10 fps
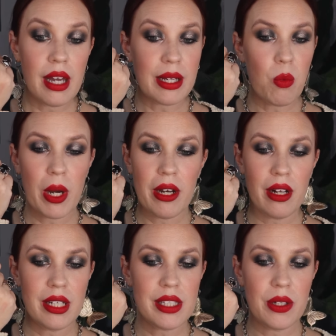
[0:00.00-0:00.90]
I can wear it
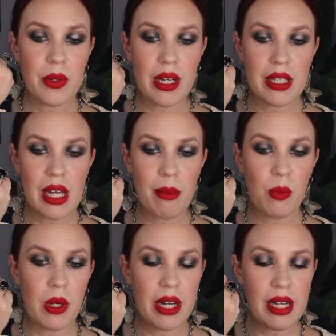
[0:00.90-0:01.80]
on its own anytime I
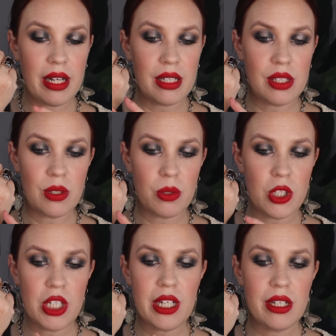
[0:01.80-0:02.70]
want. It is so
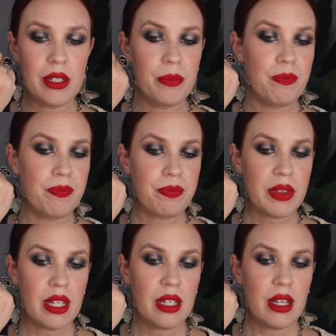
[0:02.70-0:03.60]
sheer.
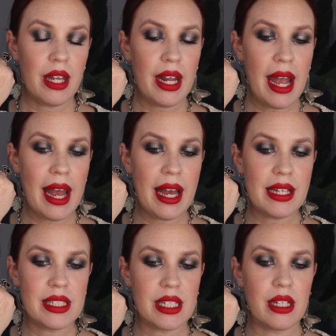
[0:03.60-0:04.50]
It
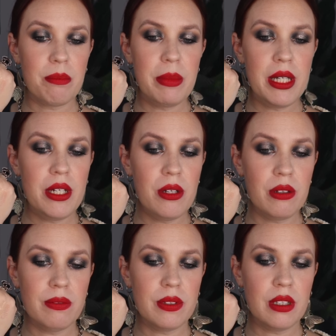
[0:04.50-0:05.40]
has a
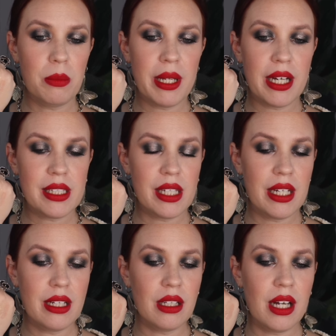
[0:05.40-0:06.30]
beautiful
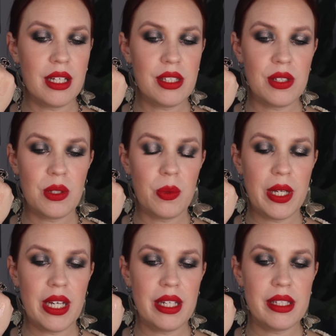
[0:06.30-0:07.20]
luminosity gloss to
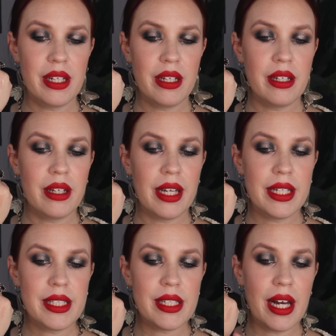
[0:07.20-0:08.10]
it.
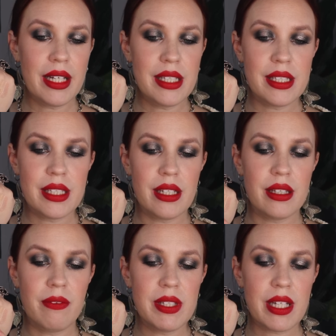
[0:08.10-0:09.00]
It's not as,
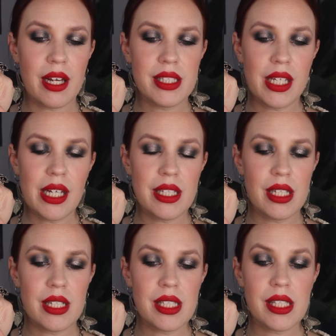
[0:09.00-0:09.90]
the viscosity
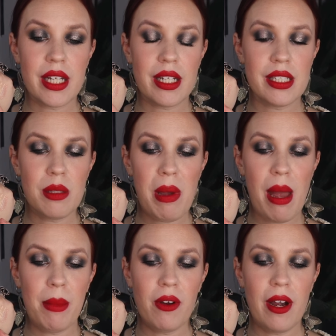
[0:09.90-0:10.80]
isn't as thick as the
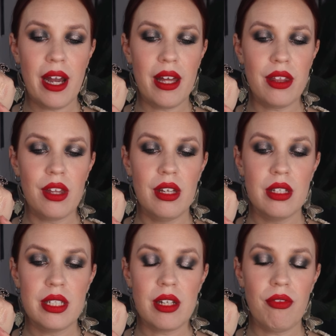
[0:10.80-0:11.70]
Pat McGrath.
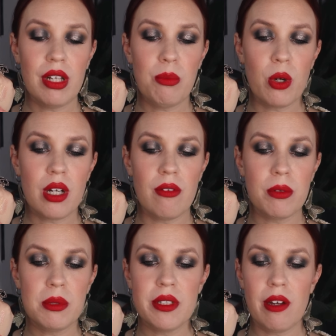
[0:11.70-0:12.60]
Definitely more
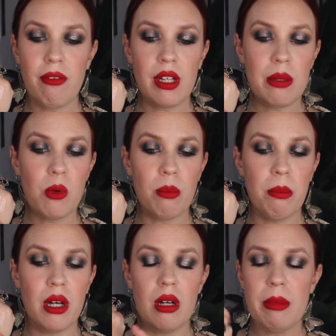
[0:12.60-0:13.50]
comfortable, definitely more
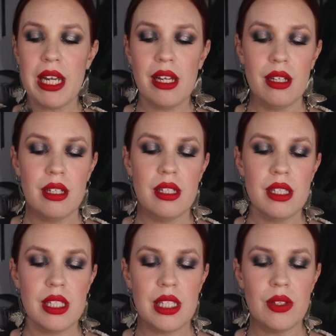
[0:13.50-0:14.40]
balmy.
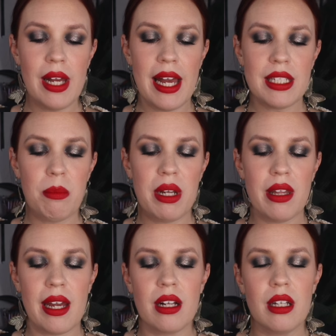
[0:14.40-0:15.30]
Still has a bit of
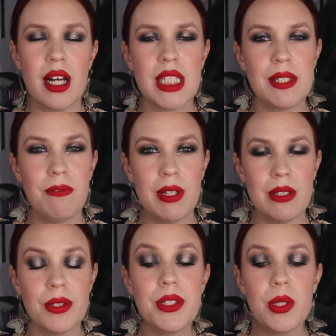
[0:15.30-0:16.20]
that gloss
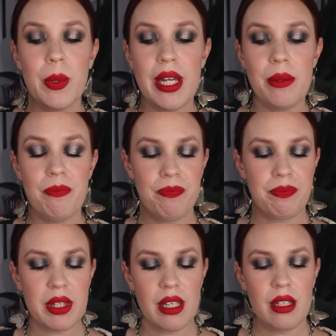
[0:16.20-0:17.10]
feel to it.
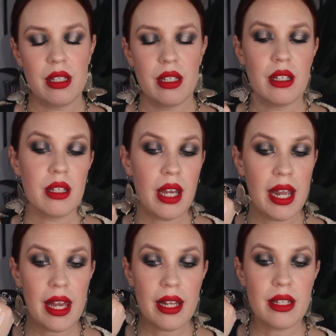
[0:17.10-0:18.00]

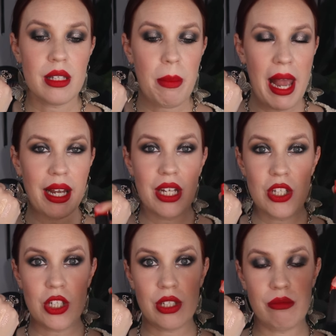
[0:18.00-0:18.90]
And the
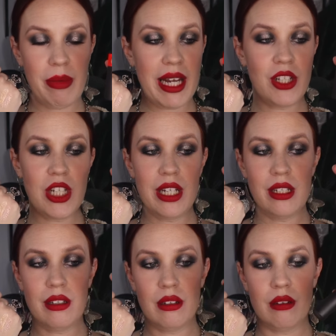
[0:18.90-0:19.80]
package,
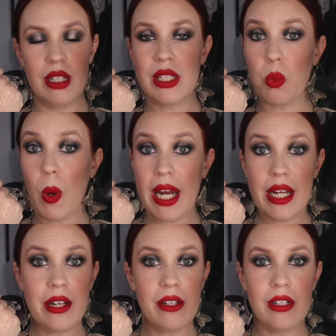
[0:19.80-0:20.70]
packaging, it's
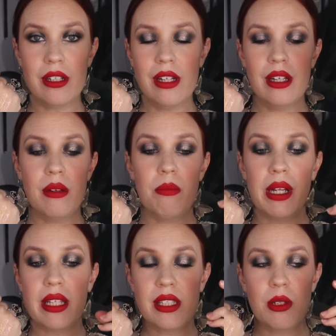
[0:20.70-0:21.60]
weightier,
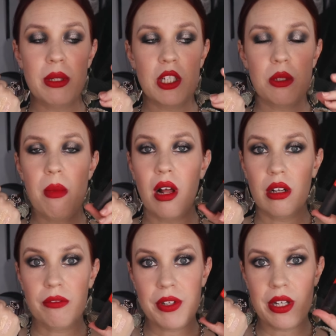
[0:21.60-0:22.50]
but it's so much
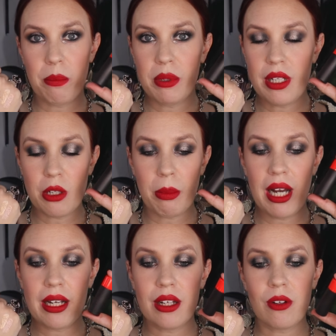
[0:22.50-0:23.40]
smaller for you to put in your
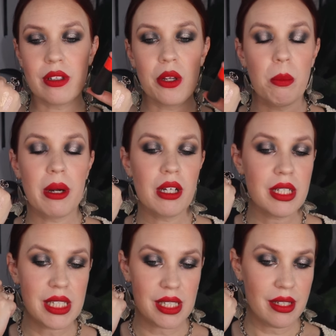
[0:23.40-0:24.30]
pocket or a little
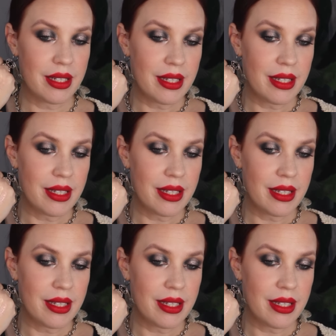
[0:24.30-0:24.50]
purse.